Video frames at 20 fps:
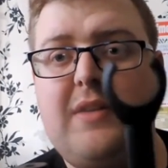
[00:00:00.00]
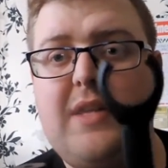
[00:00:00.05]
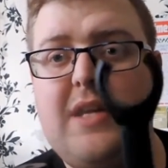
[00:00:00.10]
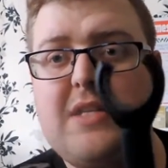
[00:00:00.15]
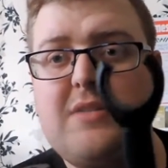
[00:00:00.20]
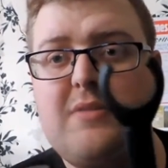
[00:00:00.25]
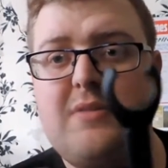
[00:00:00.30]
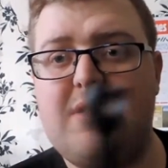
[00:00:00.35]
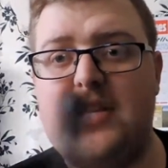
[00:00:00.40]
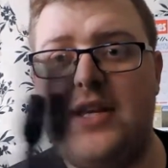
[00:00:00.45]

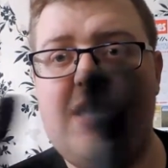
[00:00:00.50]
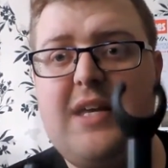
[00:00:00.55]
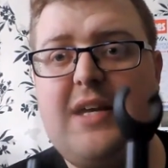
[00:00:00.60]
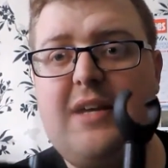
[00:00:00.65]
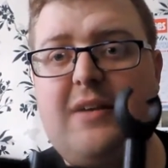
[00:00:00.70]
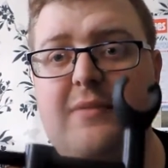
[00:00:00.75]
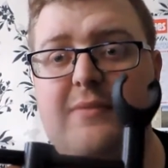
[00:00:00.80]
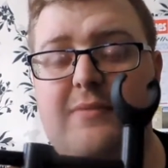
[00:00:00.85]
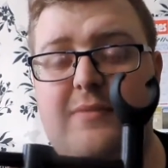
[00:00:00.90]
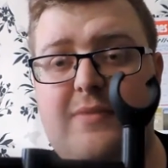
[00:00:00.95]
These ones
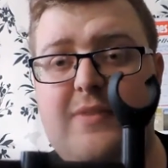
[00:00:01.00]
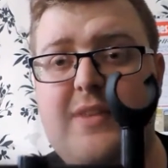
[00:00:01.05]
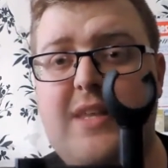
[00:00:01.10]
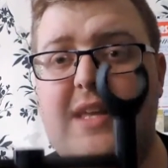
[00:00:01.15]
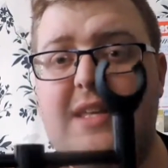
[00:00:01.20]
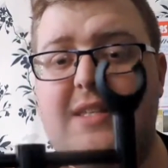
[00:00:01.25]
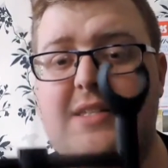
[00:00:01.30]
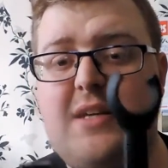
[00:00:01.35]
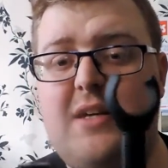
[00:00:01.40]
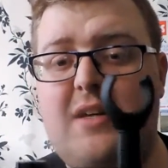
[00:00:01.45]
here,
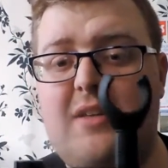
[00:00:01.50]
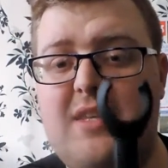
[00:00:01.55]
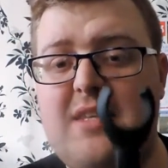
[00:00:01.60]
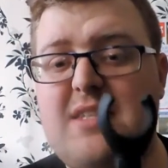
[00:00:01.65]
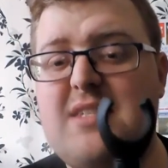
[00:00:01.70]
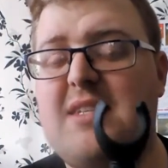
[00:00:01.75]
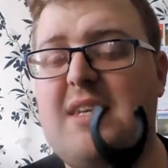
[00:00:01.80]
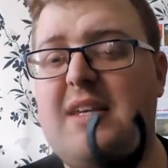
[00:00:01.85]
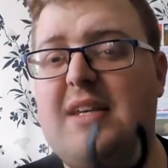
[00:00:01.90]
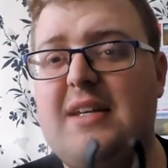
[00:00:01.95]
these are the
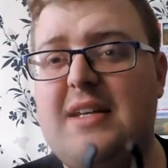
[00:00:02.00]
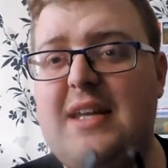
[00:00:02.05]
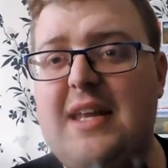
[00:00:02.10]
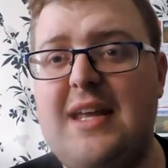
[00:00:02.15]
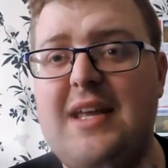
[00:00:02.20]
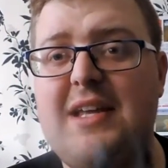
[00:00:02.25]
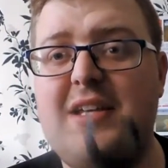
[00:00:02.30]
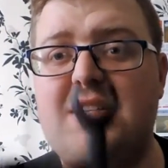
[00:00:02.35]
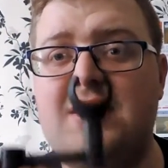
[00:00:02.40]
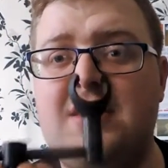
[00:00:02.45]

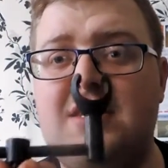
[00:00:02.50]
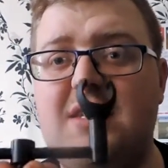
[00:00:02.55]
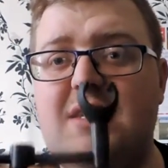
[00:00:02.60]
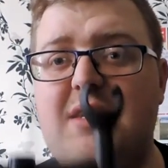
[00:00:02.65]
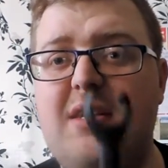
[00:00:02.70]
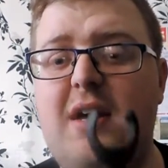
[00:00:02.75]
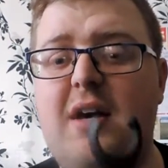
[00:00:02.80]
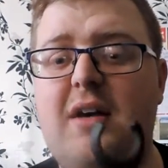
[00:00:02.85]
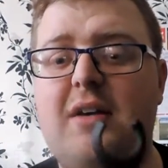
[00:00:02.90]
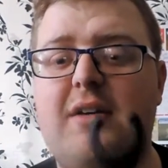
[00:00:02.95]
Signet
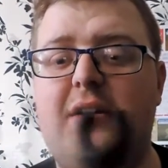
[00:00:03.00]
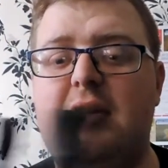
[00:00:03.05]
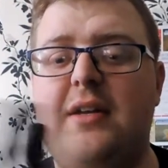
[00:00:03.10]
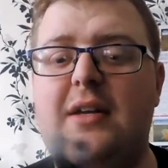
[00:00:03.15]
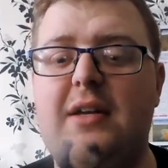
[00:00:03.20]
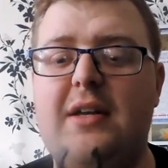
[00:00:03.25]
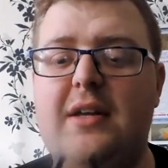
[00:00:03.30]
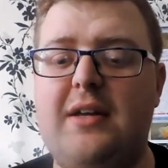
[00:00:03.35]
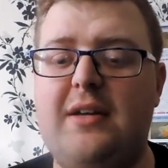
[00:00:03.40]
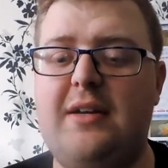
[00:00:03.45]
Snug.
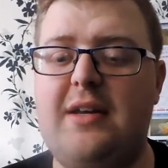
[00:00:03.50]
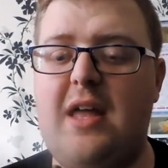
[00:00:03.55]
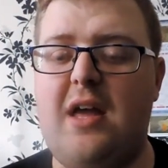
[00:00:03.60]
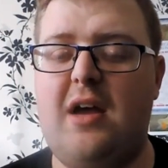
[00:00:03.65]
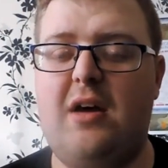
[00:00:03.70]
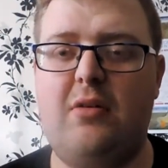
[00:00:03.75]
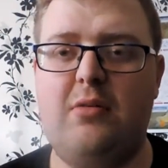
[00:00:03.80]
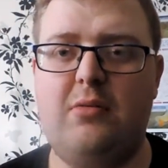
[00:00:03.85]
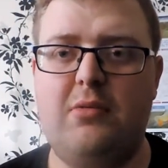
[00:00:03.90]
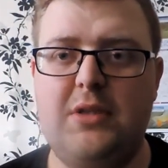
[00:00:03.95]

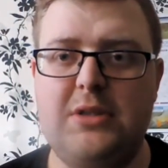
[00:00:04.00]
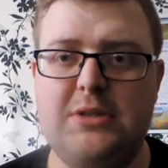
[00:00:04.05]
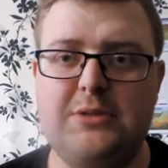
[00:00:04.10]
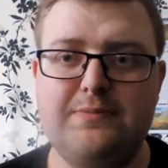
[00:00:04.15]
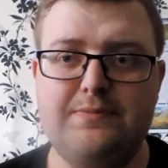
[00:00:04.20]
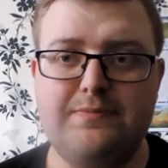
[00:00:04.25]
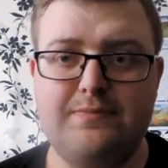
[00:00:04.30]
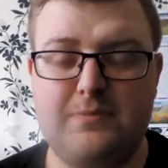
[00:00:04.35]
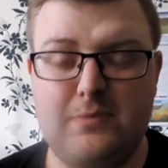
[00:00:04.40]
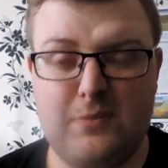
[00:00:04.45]
Now,
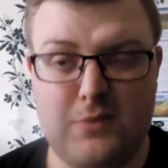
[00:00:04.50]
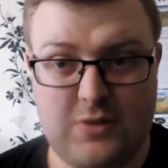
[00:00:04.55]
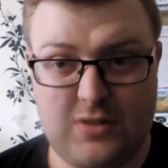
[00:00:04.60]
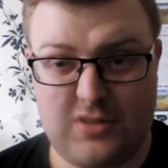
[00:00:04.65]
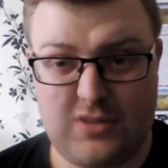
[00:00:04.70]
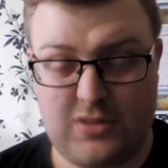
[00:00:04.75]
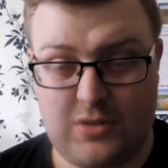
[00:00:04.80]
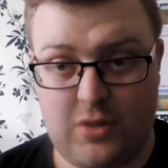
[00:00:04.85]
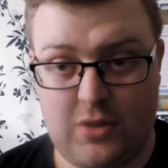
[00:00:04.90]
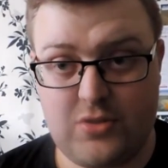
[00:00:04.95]

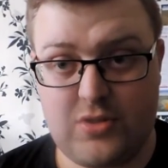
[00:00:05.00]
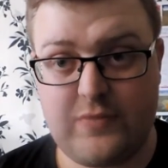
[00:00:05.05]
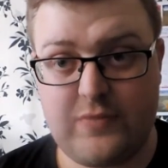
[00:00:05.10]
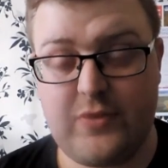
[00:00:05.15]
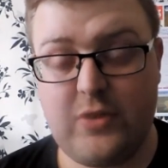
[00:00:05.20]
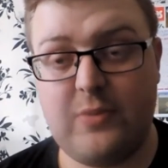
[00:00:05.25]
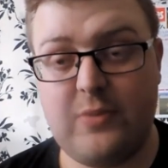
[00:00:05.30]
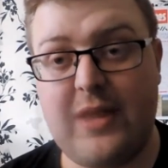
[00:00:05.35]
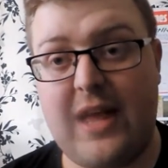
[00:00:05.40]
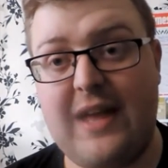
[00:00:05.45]
those
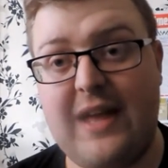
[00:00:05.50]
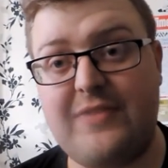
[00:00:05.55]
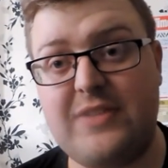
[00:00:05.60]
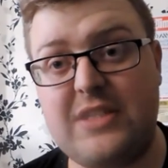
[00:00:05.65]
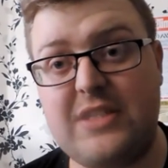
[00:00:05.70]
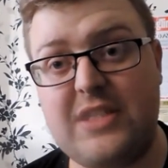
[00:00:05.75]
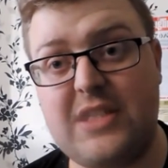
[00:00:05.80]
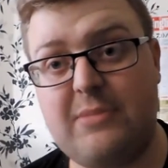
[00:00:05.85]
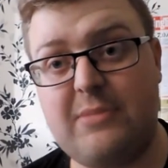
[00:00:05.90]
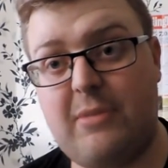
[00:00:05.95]
of you that have
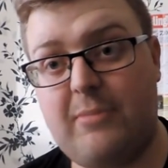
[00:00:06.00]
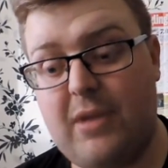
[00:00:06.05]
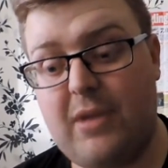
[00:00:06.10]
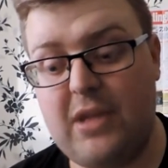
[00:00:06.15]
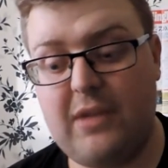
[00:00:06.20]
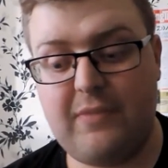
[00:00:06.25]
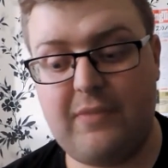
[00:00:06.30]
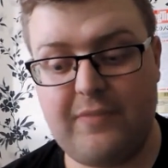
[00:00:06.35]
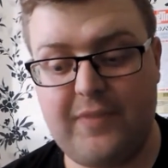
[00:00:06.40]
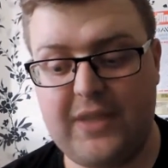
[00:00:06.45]
seen some of
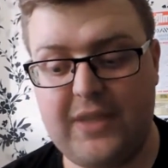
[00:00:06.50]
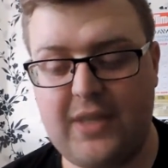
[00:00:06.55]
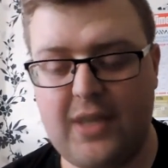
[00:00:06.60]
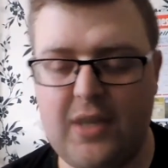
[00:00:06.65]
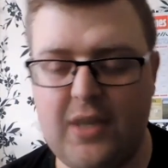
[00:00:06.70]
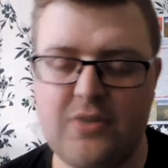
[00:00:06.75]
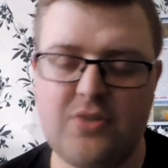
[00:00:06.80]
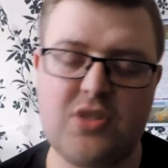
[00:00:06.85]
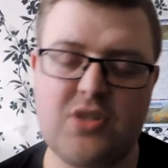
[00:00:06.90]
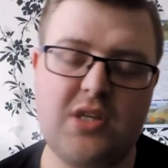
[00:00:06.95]
my other
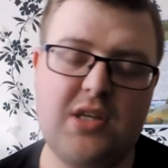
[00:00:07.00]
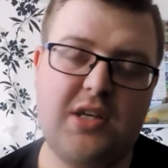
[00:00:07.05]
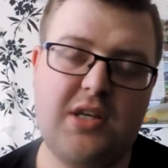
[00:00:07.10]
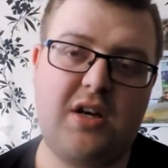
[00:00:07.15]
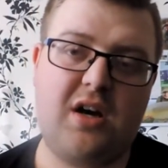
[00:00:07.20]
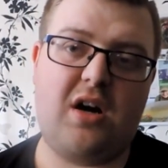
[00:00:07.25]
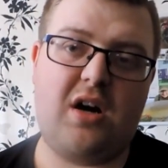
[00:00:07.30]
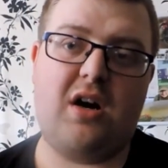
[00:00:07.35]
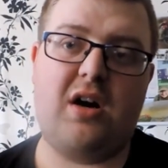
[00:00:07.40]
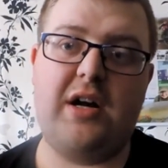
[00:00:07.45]
videos,
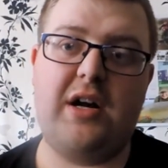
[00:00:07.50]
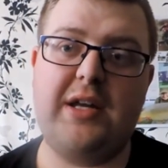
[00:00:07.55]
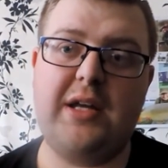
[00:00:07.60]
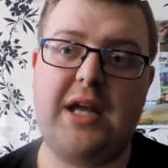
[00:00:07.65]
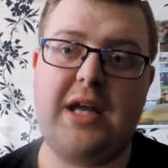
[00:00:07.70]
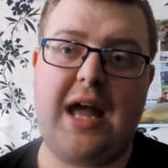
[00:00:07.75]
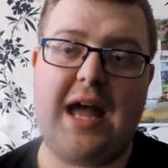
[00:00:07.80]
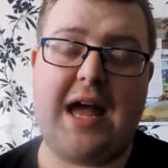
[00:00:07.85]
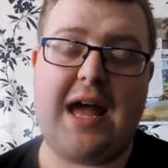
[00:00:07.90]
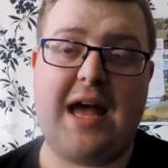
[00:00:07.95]

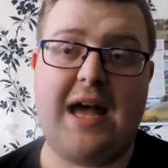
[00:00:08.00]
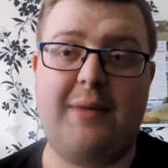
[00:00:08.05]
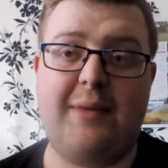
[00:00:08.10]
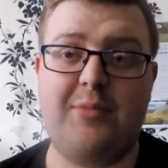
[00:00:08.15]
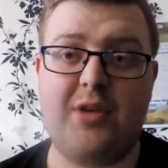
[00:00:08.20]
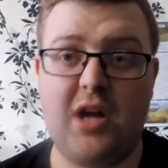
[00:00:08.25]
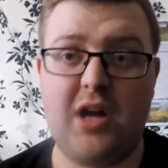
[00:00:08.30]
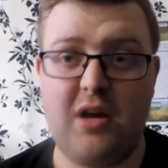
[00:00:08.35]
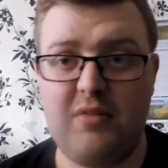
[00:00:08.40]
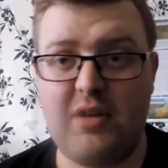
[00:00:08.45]
I
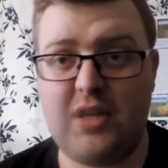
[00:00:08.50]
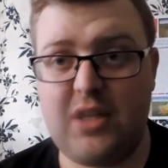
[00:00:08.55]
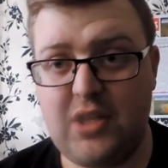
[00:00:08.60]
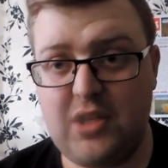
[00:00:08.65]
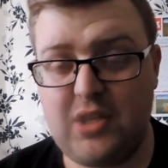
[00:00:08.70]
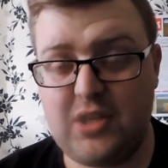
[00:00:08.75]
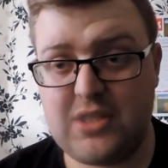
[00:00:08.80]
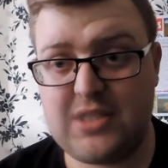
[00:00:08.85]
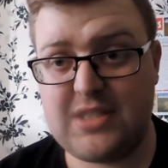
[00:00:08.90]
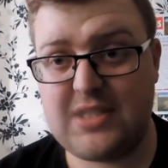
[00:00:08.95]
am
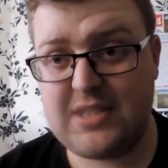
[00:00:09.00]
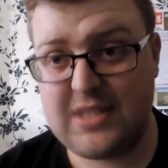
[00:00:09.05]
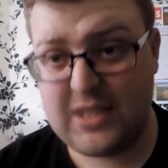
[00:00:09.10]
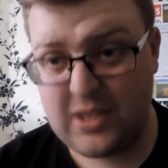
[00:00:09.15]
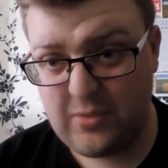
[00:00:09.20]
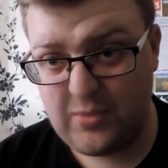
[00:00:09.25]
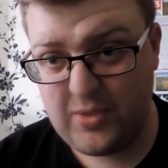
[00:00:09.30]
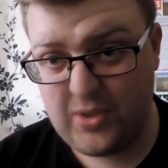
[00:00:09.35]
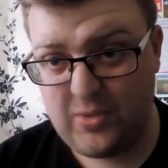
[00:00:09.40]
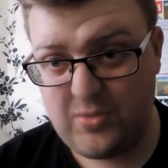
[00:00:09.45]
currently
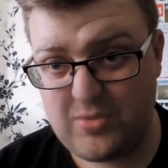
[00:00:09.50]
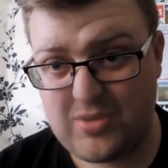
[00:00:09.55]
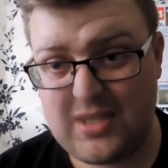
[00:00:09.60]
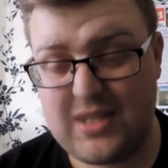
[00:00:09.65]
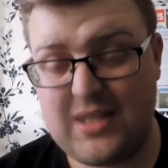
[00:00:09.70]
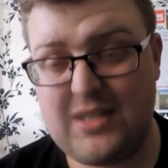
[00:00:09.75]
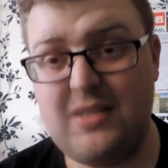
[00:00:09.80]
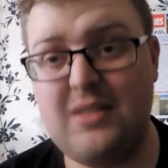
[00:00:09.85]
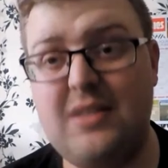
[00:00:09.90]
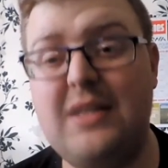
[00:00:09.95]
still
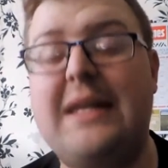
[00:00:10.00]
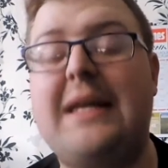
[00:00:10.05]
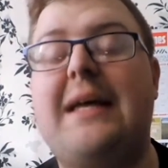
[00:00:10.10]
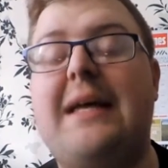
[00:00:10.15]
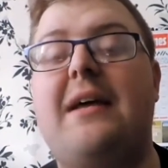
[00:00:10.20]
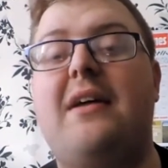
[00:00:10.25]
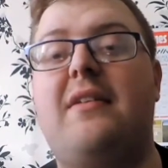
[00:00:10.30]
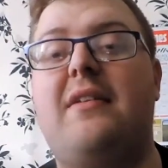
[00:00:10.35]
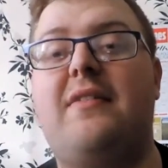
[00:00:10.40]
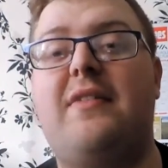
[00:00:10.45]
using
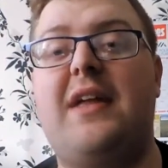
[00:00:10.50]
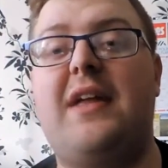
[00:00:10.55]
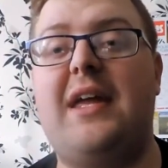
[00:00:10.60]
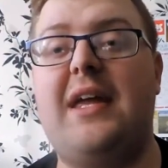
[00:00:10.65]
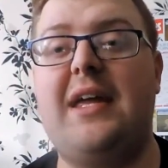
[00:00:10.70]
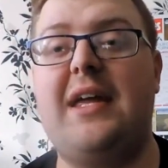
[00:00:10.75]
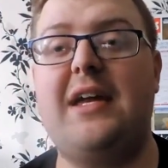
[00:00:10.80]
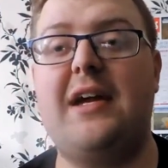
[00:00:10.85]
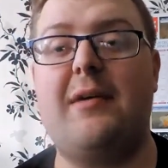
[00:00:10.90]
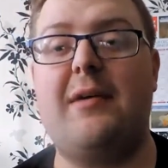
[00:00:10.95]

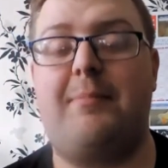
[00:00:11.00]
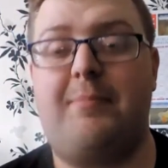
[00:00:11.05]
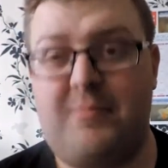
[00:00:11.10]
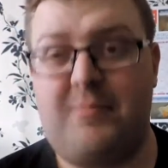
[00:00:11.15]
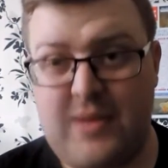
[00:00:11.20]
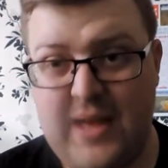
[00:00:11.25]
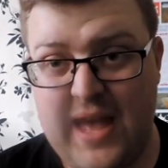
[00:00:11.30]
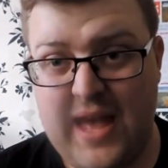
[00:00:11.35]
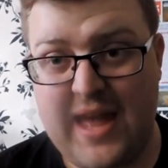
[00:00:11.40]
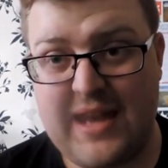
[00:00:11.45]
the
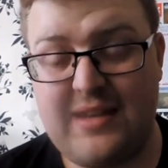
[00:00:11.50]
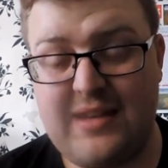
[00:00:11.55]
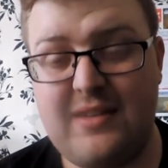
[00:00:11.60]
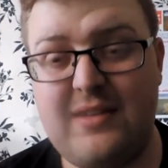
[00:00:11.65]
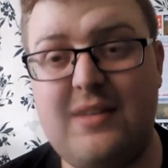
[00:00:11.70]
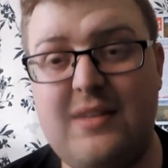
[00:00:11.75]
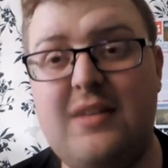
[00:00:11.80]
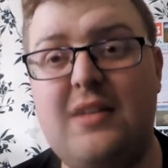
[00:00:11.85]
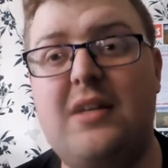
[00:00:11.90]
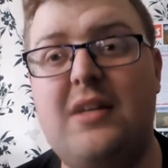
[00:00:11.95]

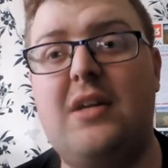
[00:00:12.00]
Penn